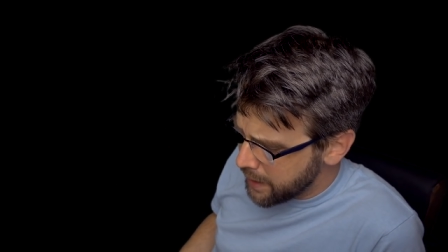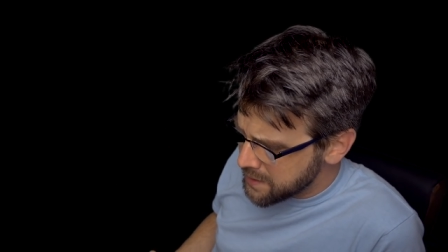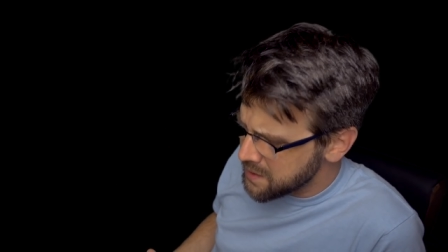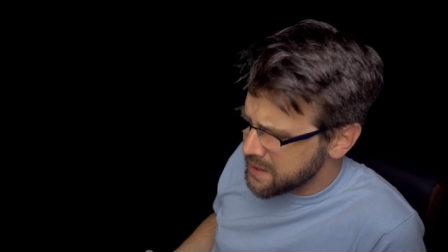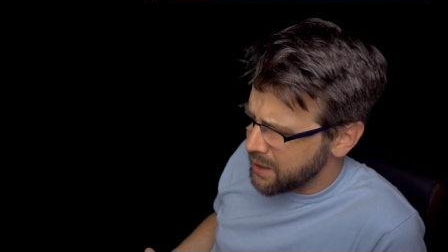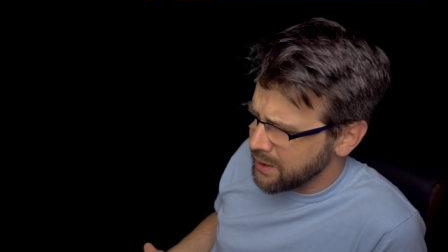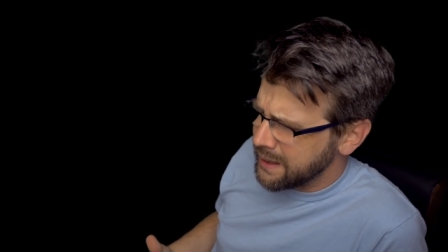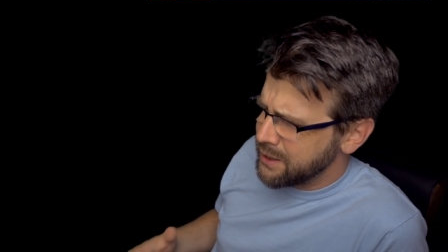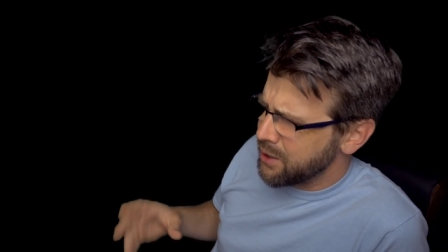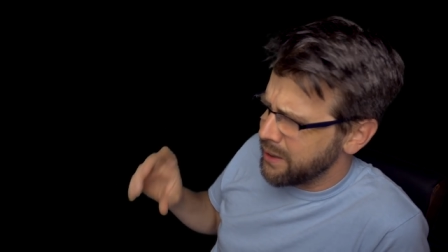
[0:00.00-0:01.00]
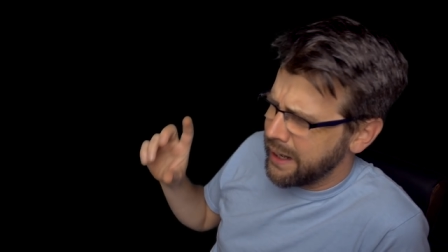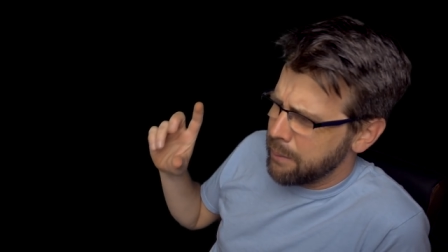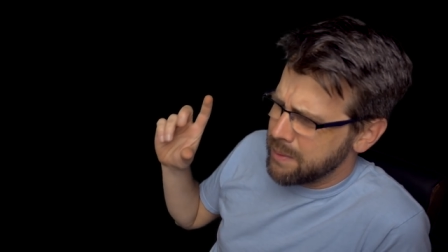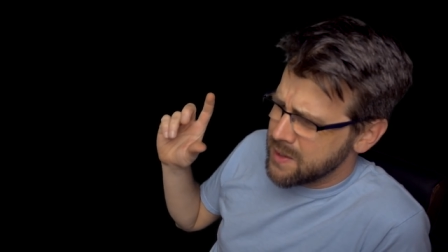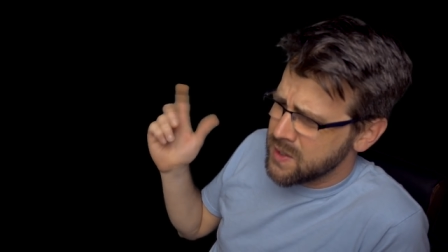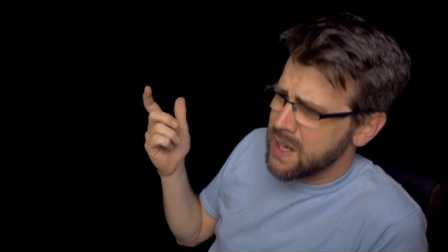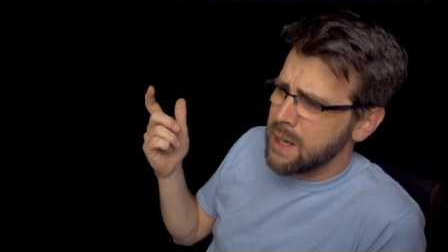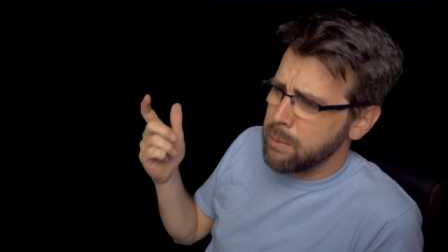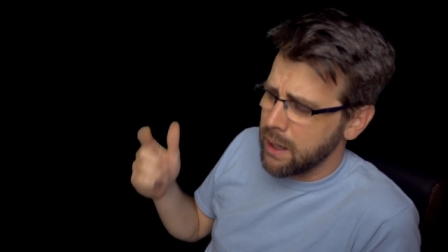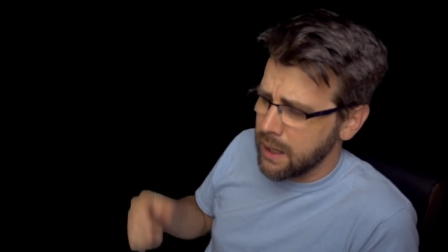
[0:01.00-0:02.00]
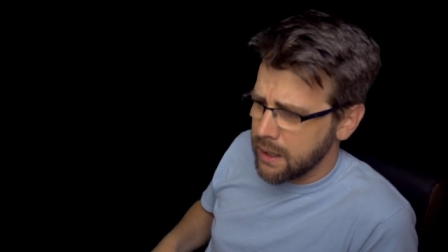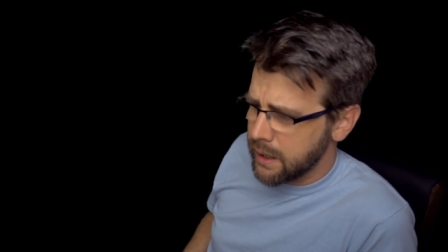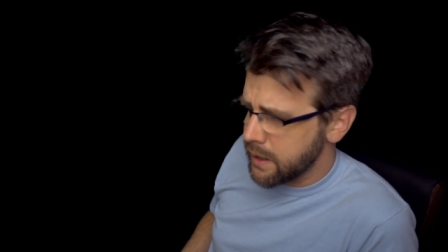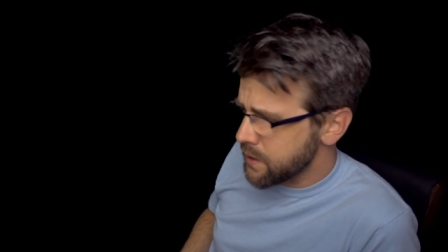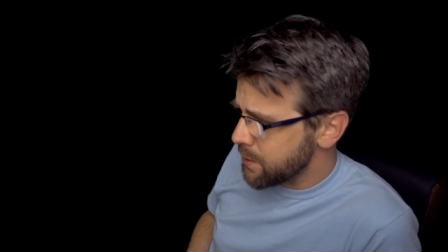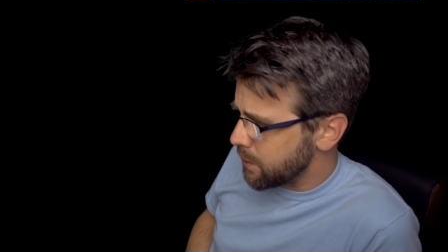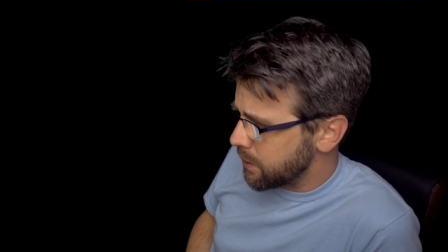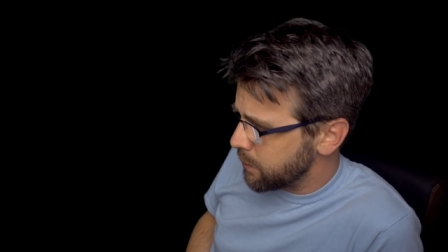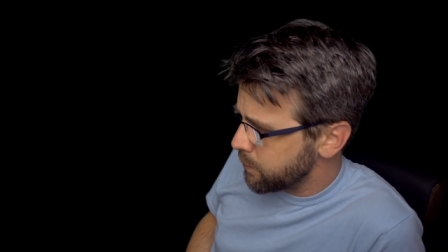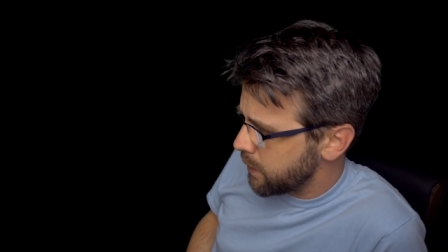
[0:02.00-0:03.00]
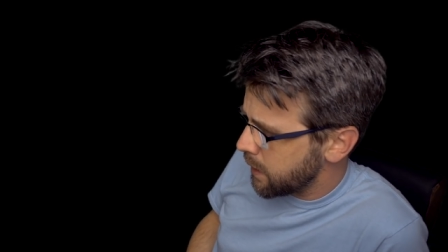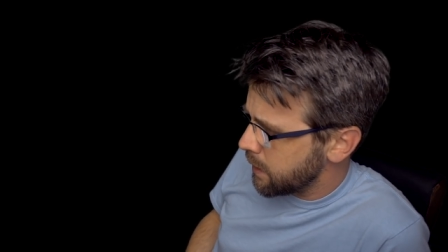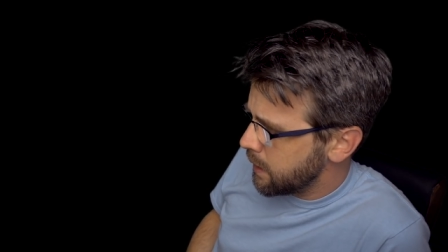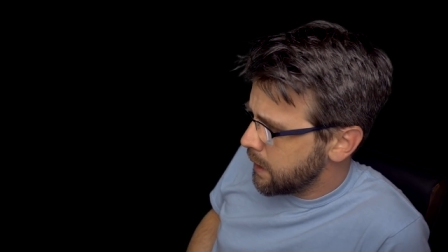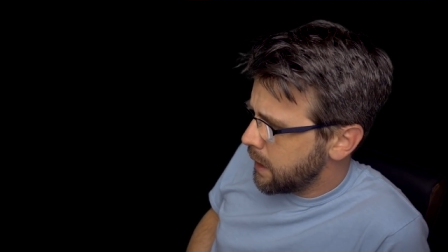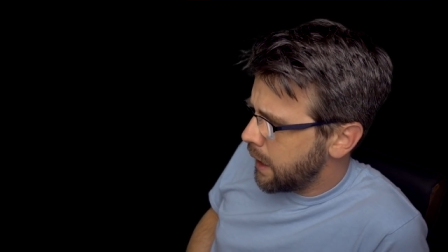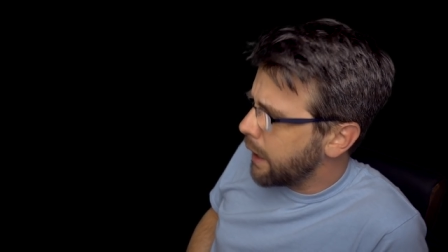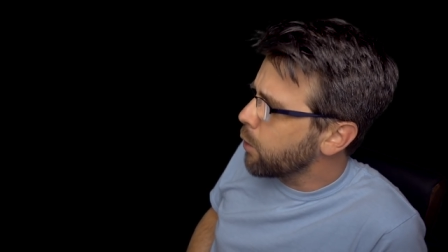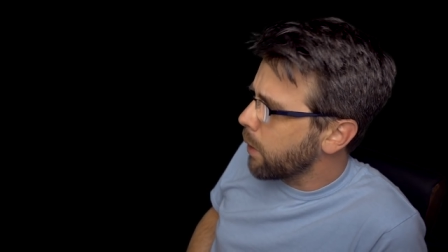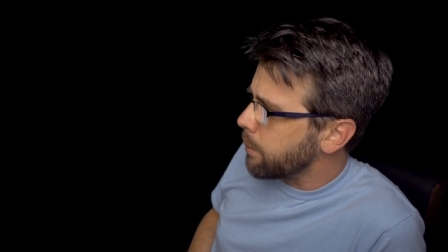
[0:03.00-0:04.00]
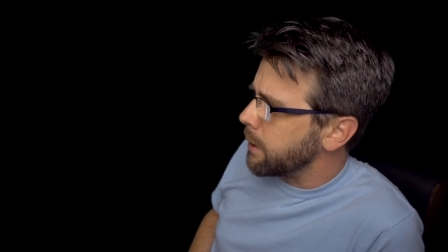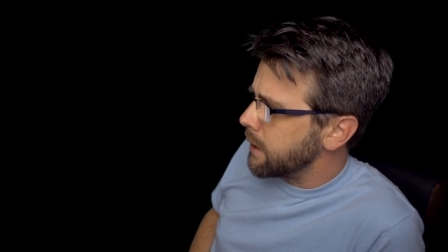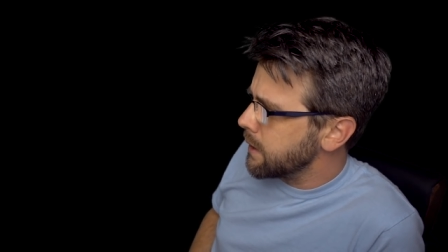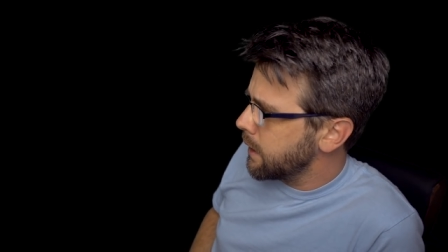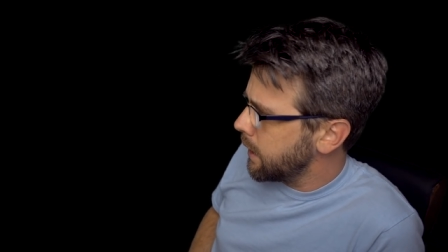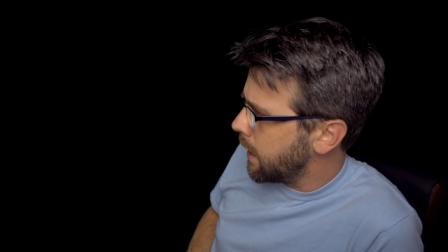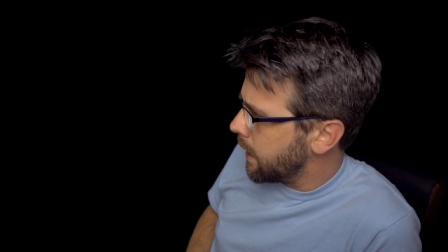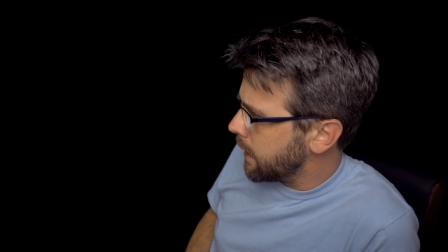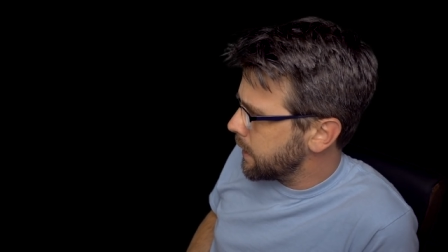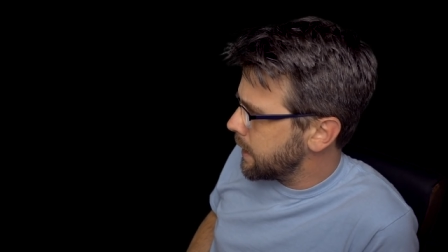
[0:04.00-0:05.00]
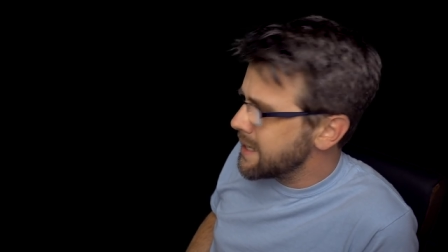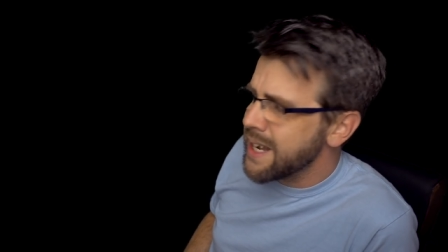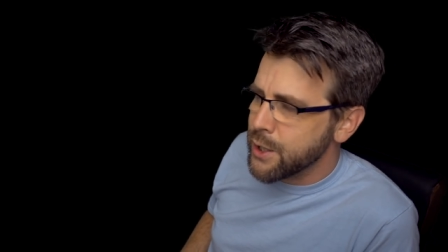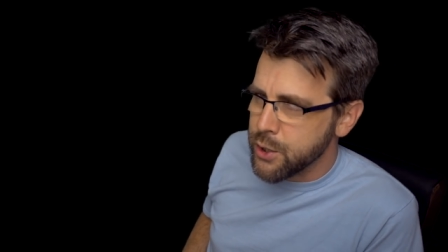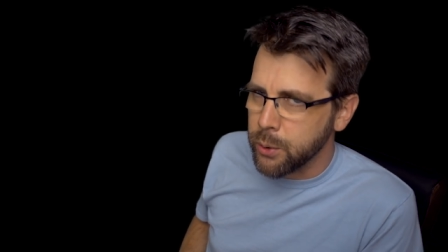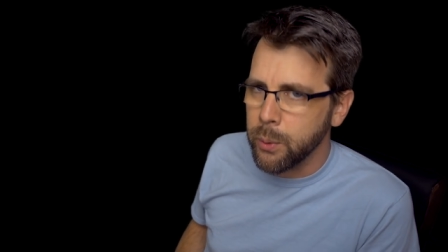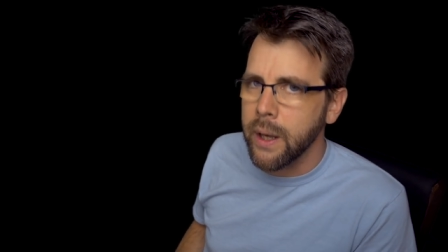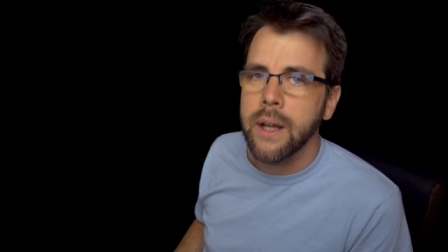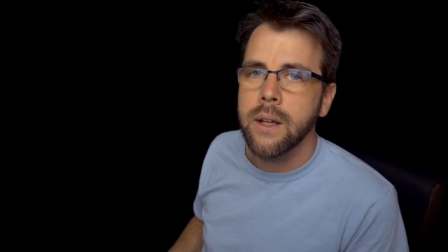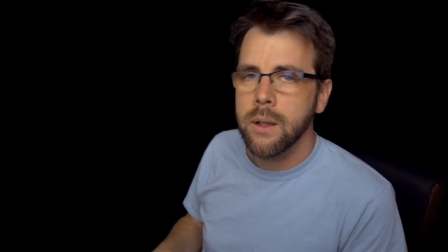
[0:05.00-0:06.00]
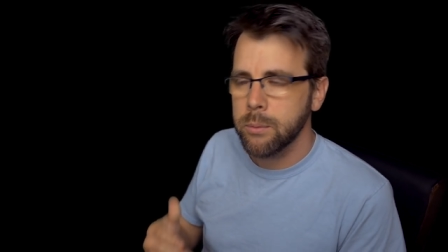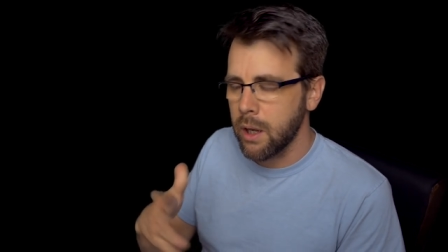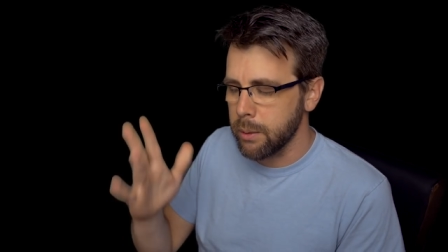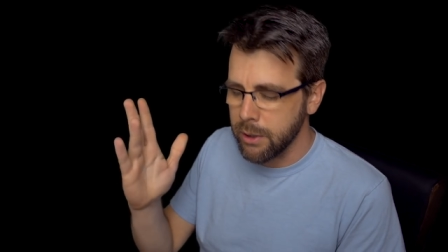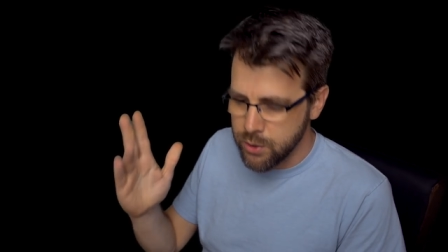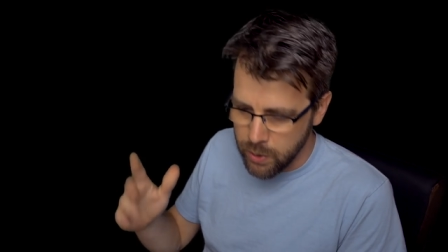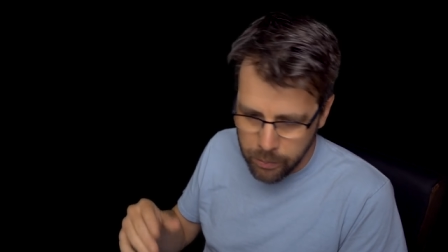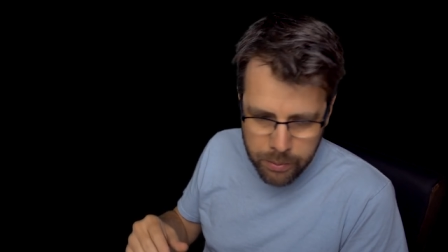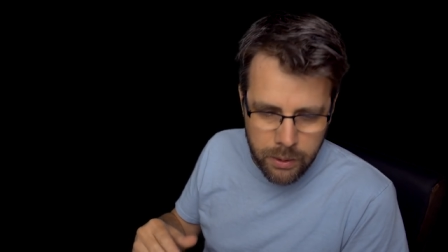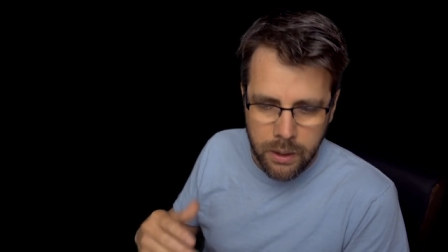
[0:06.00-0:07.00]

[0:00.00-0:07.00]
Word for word: necessarily turning up the scheming in any sort of uh, incredibly uh, intentional way. I'm talking about Trump.